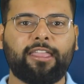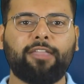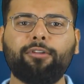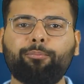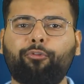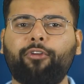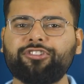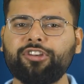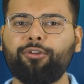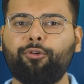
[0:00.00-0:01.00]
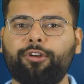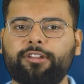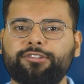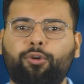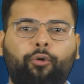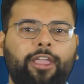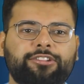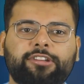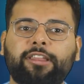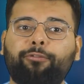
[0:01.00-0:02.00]
Even professional coders
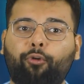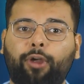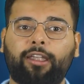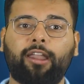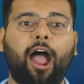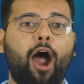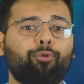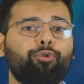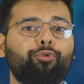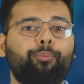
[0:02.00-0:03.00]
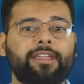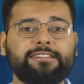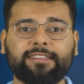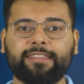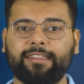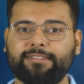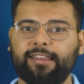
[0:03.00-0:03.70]
occasionally forget how to do basic things